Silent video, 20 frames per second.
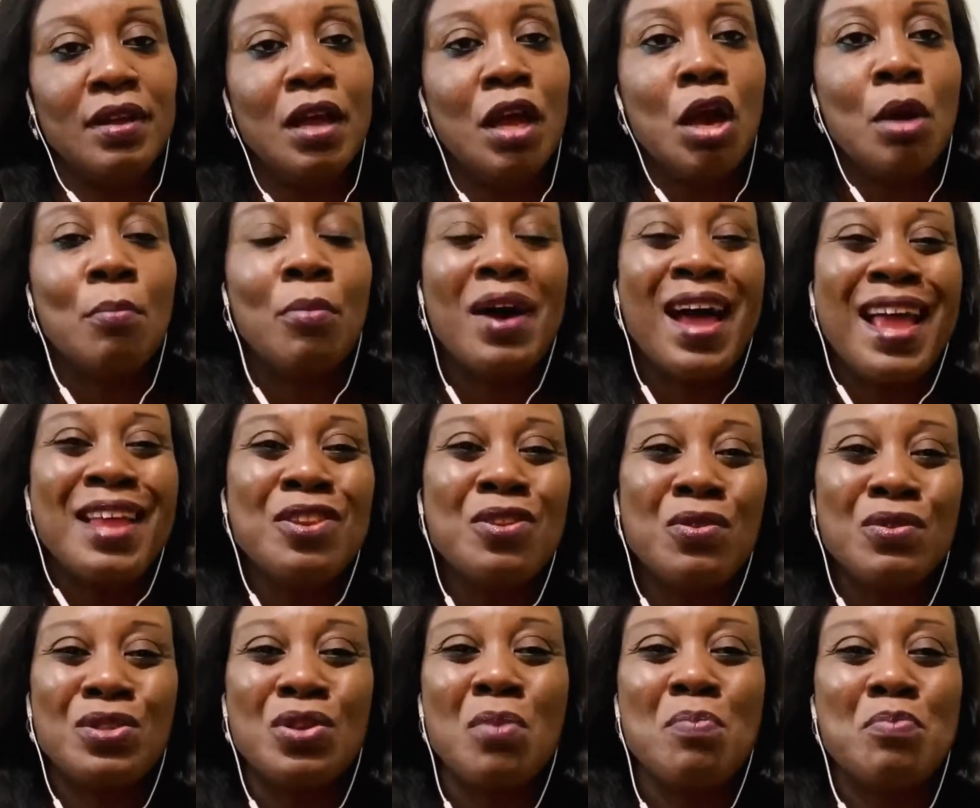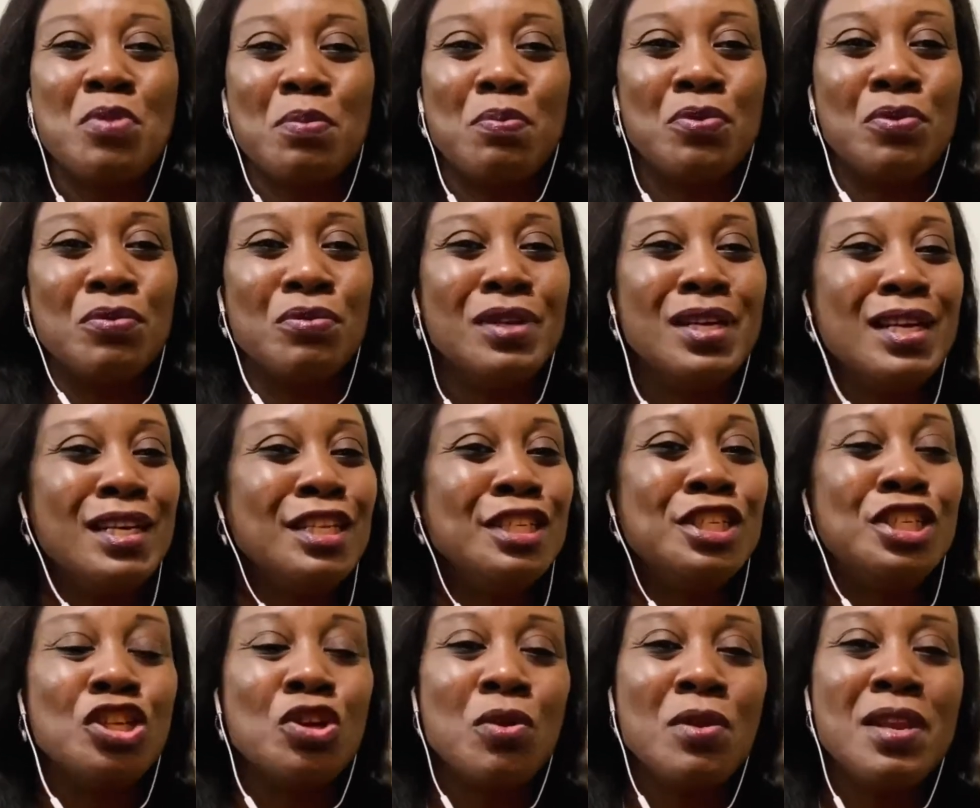But I know some people,
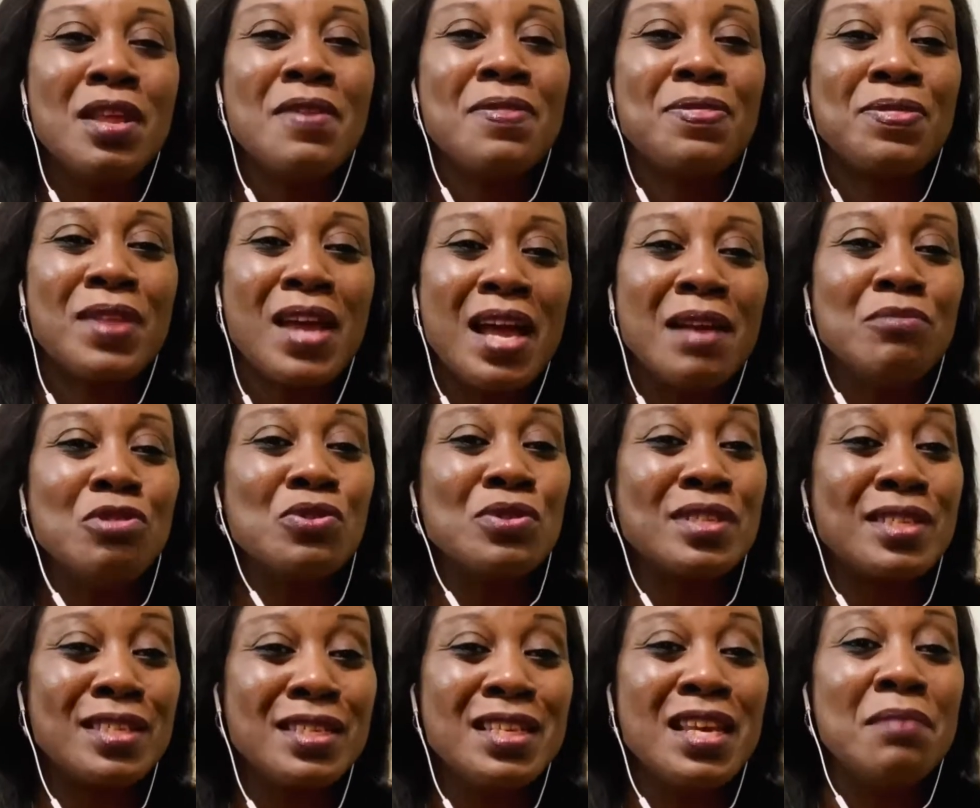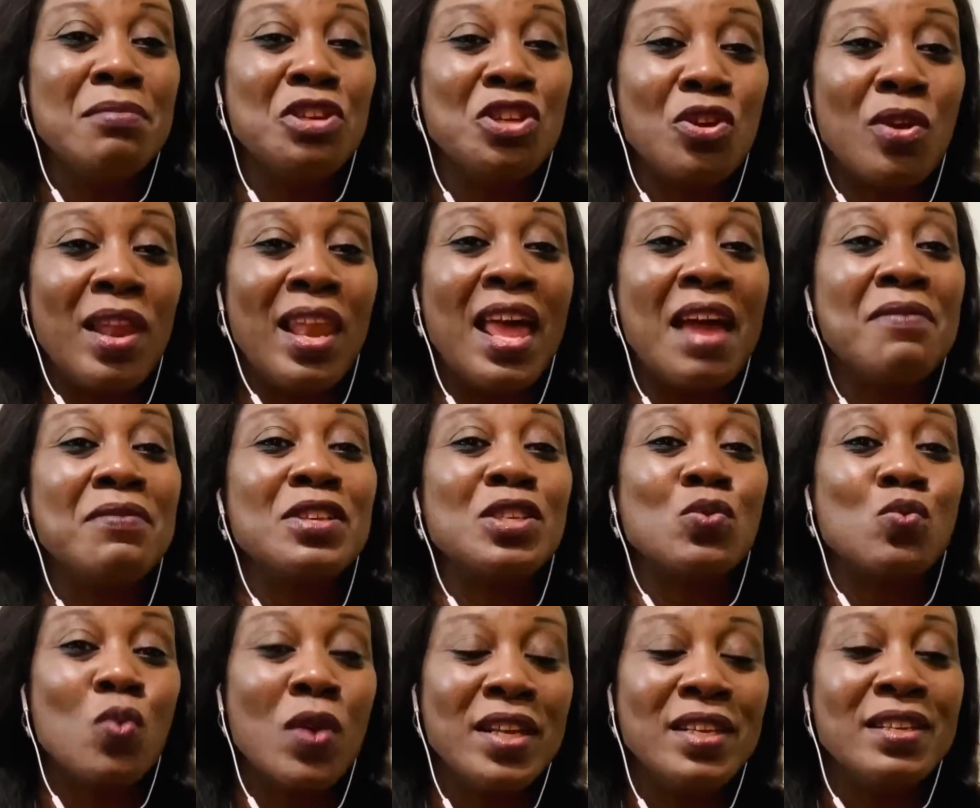the only time you see them in your life is
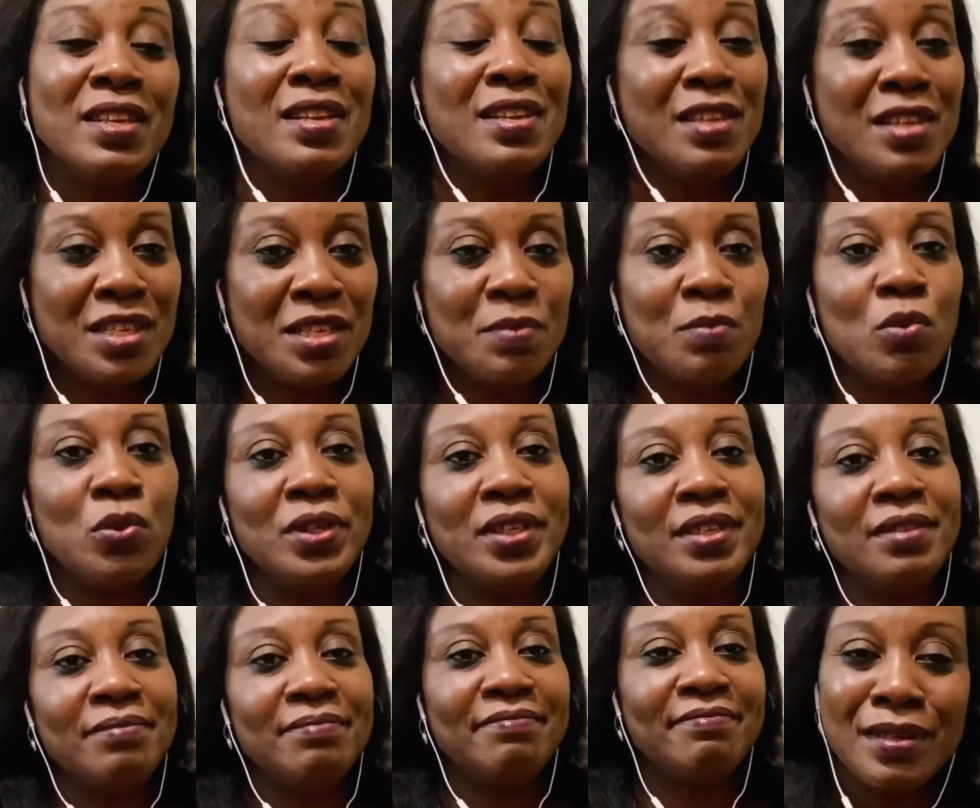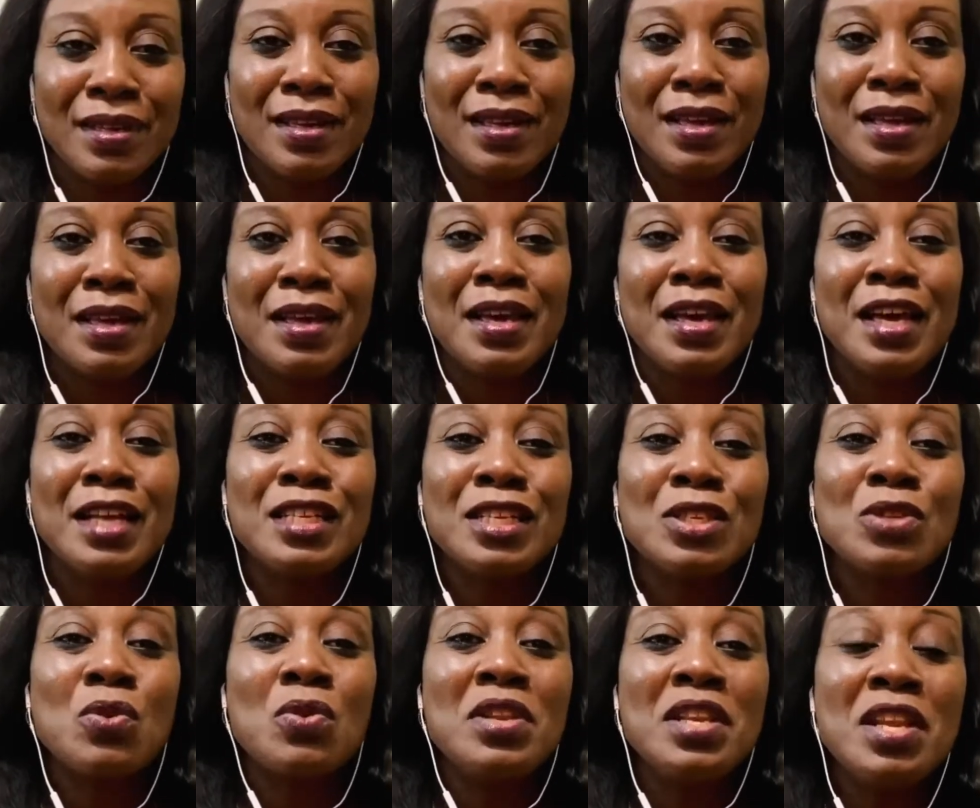when they need money. It is
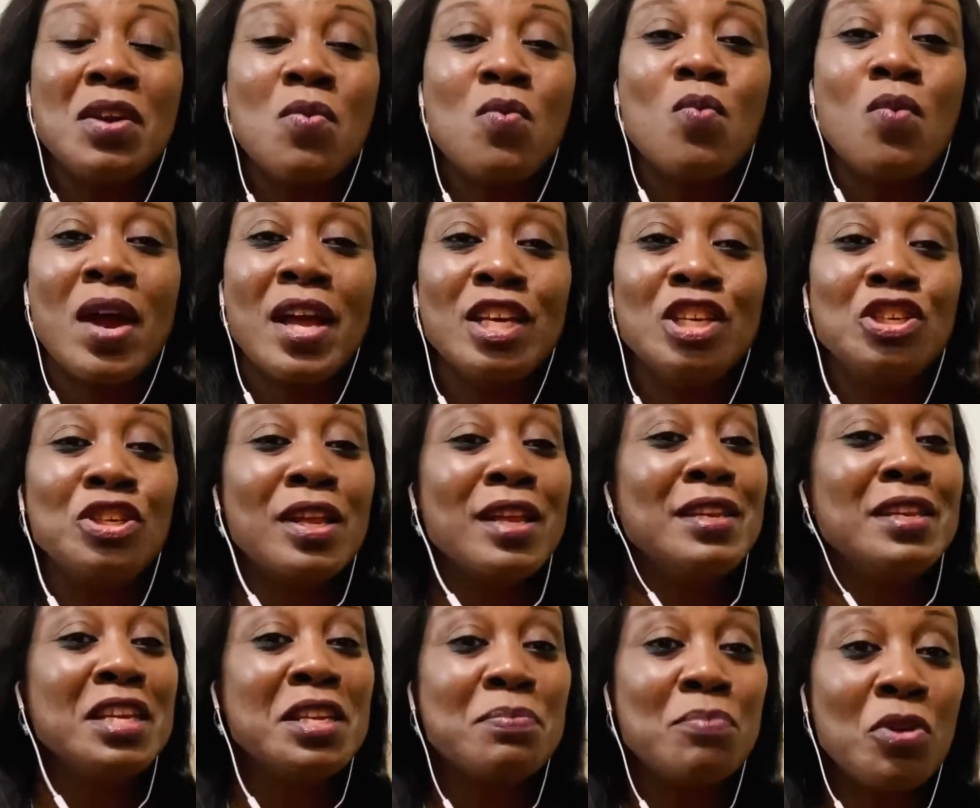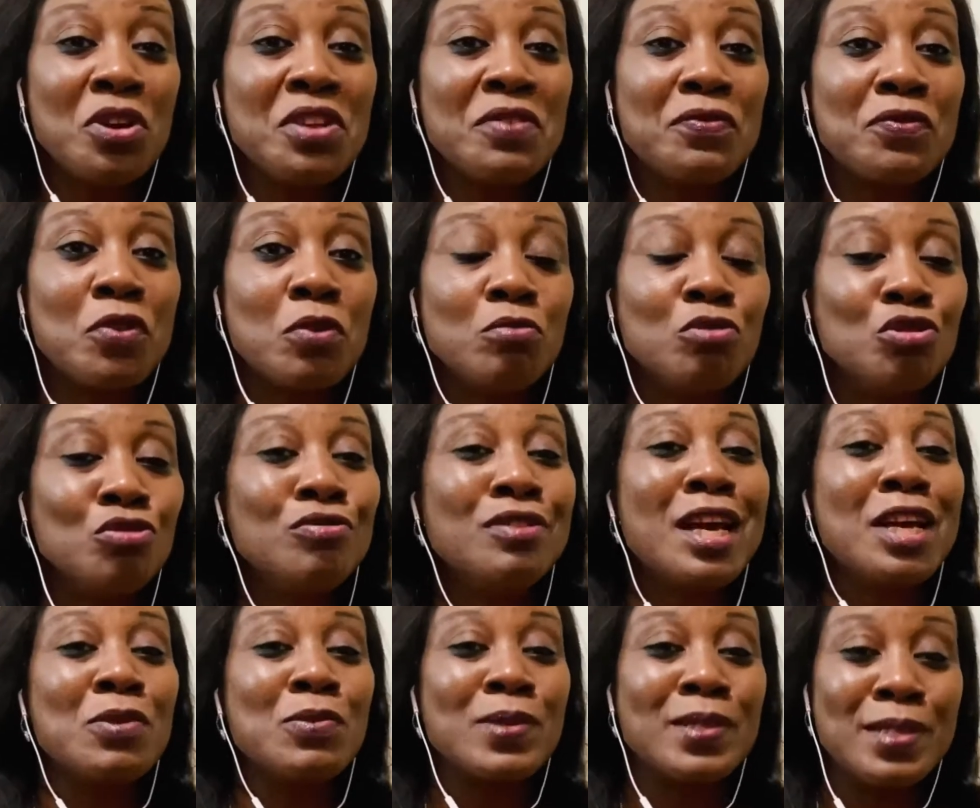only when they need money from you that
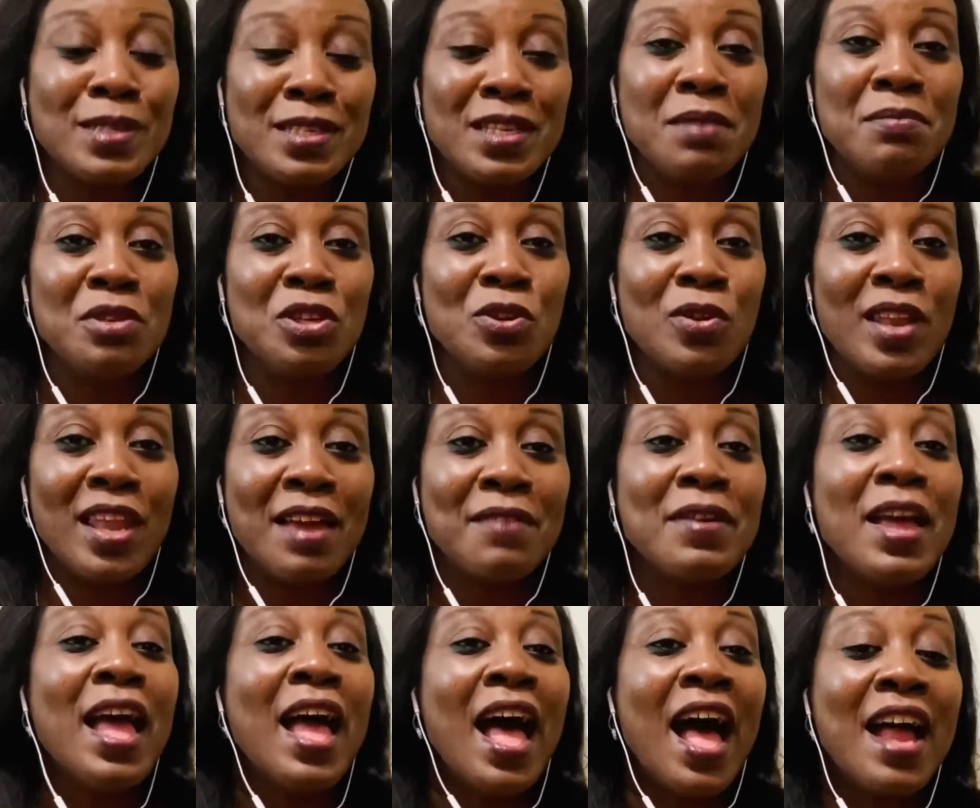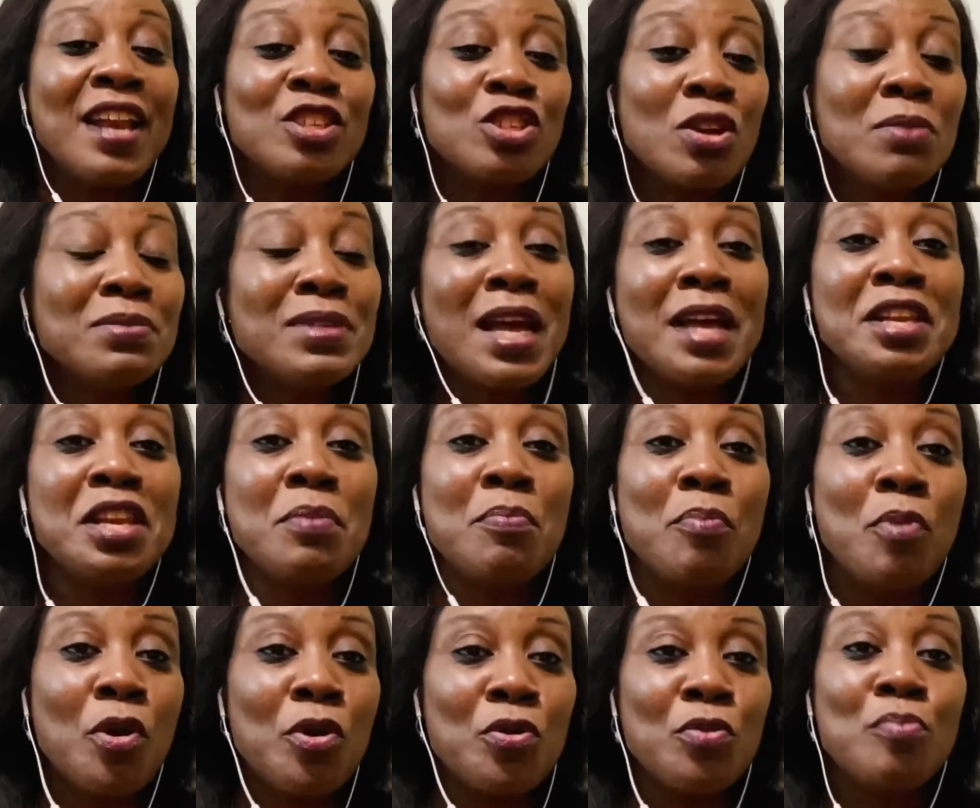you see them in your life. And sometimes they
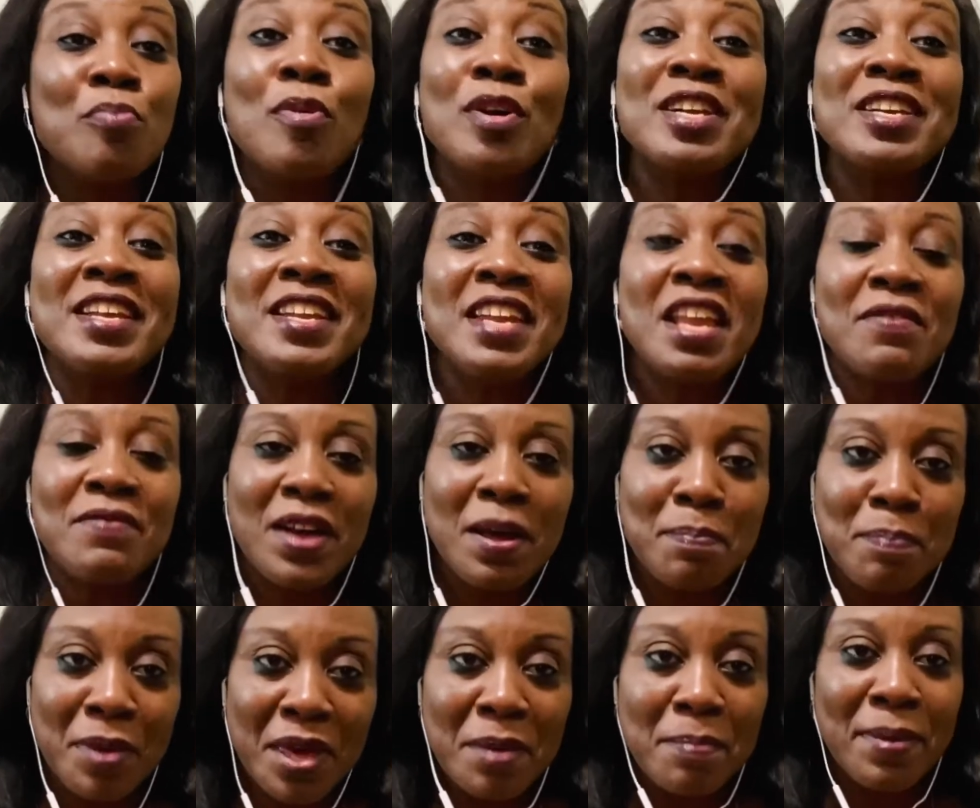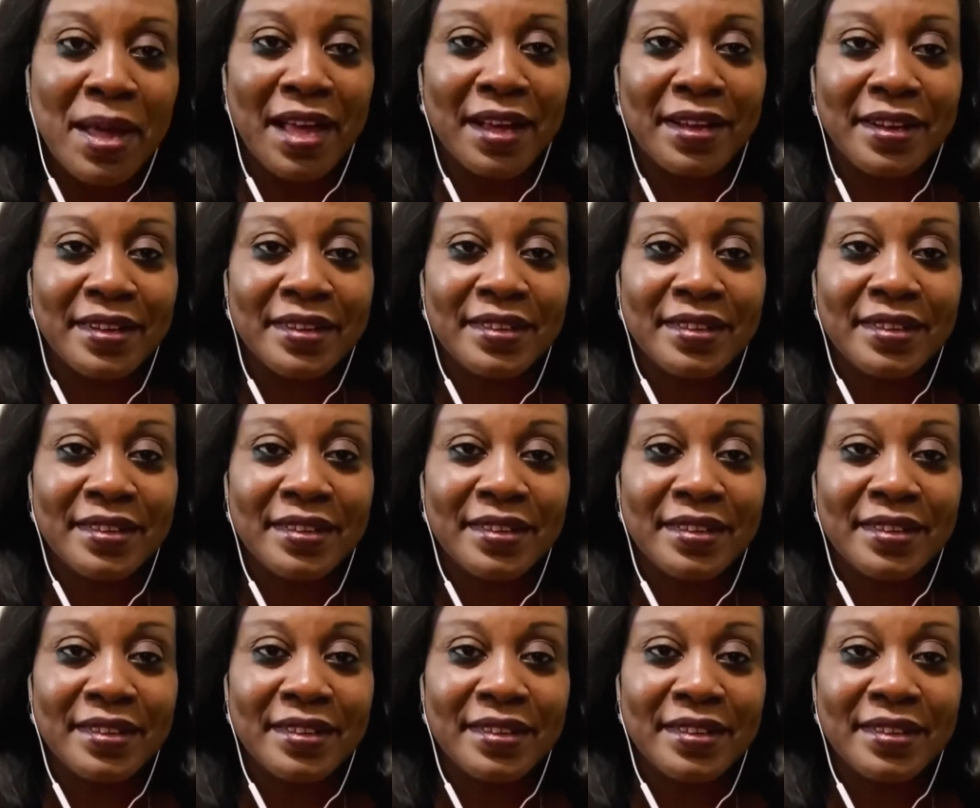borrow, but they never pay back.